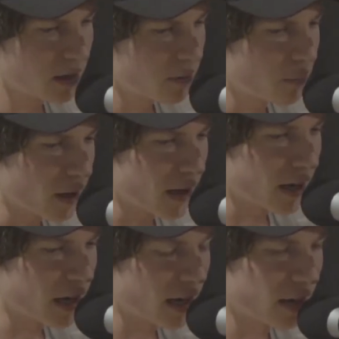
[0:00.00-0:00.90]
But
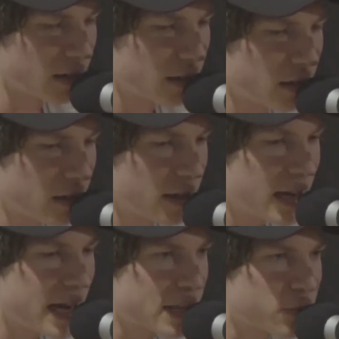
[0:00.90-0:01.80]
and
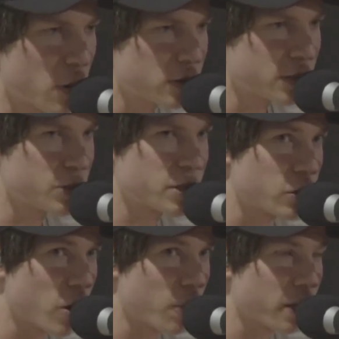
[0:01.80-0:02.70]
it's mostly just
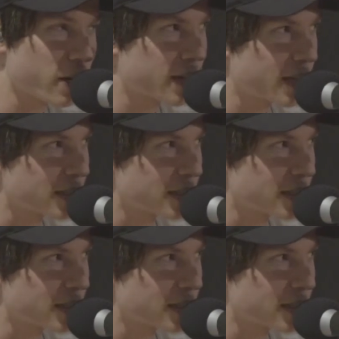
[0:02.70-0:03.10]
guitar player kids